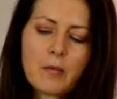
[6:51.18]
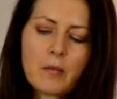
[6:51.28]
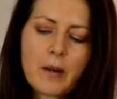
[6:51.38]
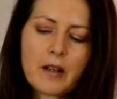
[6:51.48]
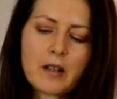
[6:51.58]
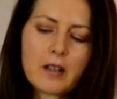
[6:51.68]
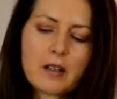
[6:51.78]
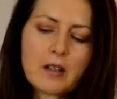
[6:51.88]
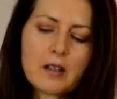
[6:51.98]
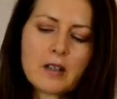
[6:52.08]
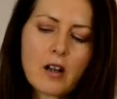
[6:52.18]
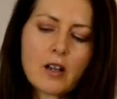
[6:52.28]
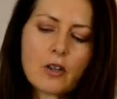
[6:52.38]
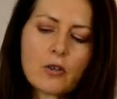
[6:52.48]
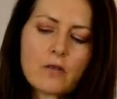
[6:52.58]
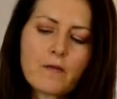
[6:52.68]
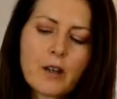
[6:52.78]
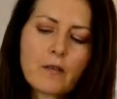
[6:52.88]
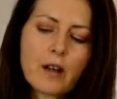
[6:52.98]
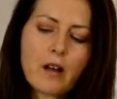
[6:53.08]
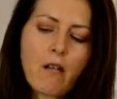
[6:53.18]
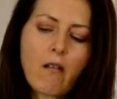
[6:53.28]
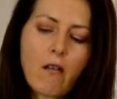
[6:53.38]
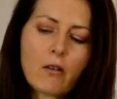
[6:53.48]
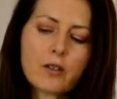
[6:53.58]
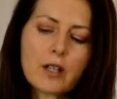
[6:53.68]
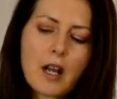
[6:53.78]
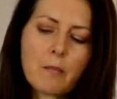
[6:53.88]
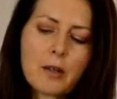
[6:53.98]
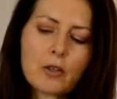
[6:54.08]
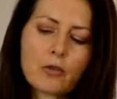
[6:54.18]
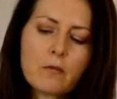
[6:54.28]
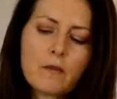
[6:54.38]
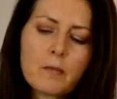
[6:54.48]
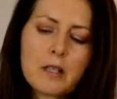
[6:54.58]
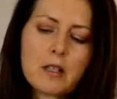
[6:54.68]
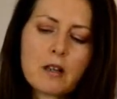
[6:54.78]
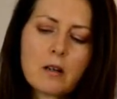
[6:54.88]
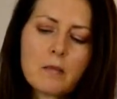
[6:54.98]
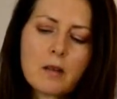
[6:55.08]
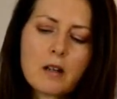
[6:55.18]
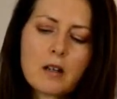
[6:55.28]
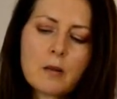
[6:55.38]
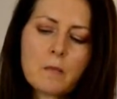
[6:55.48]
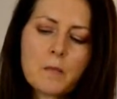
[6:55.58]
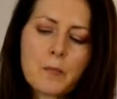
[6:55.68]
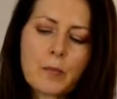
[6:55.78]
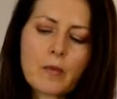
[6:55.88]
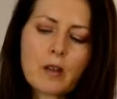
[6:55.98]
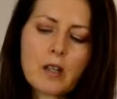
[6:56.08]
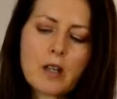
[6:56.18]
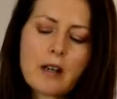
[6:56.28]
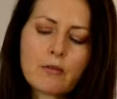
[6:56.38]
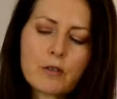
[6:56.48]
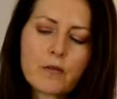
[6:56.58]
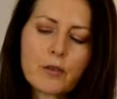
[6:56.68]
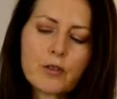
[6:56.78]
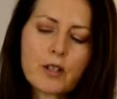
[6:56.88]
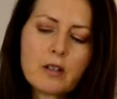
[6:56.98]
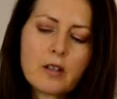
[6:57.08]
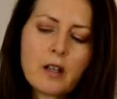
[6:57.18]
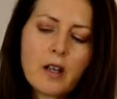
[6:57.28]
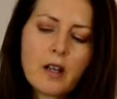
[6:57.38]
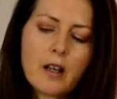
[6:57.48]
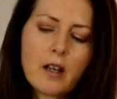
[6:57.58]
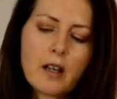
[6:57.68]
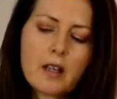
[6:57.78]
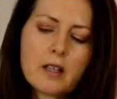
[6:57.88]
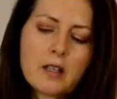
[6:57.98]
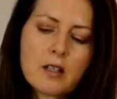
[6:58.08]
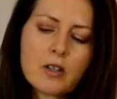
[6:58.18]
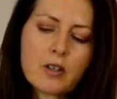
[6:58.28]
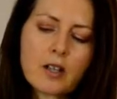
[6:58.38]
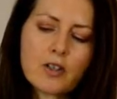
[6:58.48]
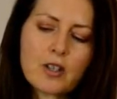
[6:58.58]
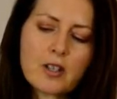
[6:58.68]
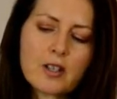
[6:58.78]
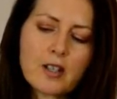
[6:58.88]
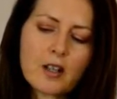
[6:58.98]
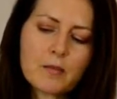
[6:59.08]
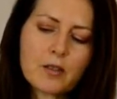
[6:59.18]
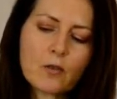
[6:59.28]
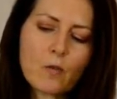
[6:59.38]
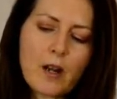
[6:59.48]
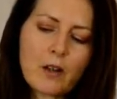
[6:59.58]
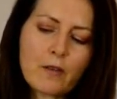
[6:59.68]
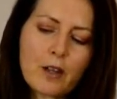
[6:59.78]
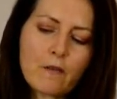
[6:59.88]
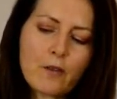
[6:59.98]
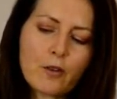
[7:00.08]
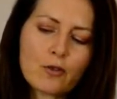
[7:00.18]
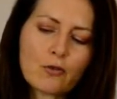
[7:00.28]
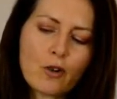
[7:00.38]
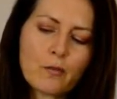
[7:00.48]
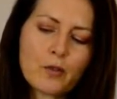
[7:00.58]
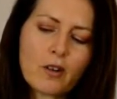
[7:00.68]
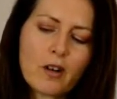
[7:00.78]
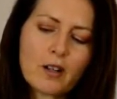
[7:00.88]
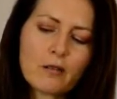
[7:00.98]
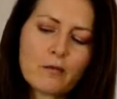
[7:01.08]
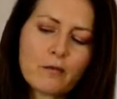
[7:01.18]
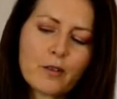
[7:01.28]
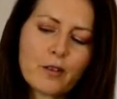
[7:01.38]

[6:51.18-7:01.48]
but I use vetiver a lot in our bedroom for bedtime, in our diffuser. And as you can see, I'm still waiting for that first drop to kind of,